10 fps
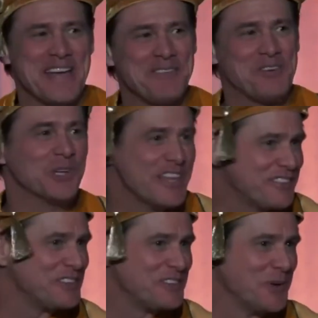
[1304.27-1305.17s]
And if you
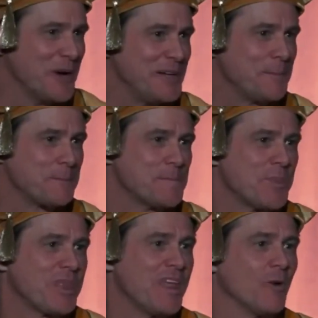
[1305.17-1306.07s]
listen to
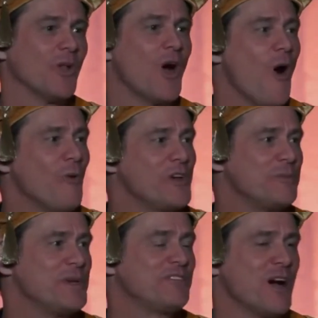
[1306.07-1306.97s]
it, there will
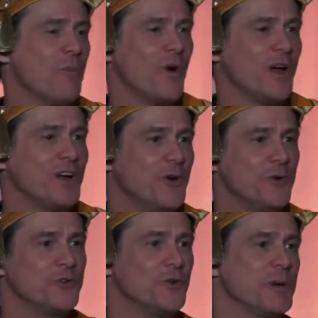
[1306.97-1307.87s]
always be someone
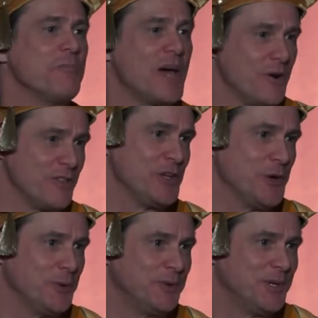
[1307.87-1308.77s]
who's doing better than
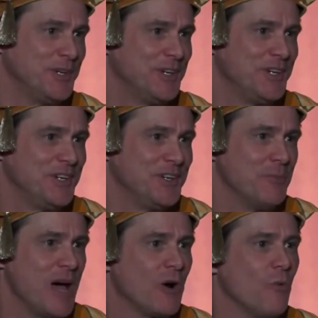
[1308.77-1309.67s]
you.
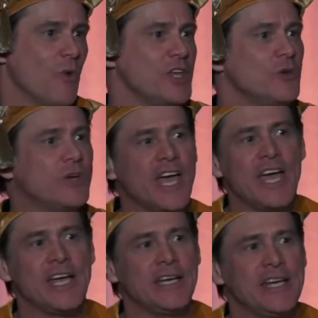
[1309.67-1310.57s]
No matter what you
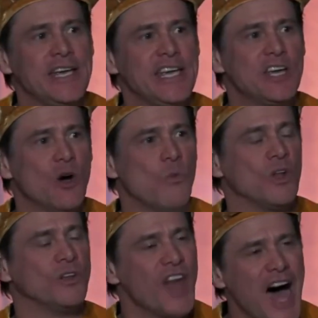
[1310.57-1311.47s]
gain, ego
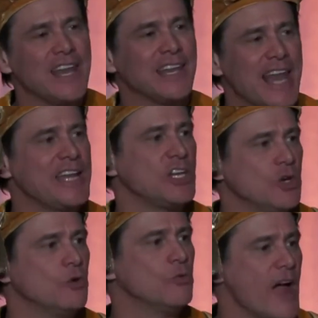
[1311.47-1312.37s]
will not let
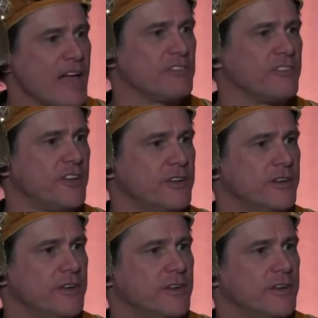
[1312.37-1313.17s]
you rest.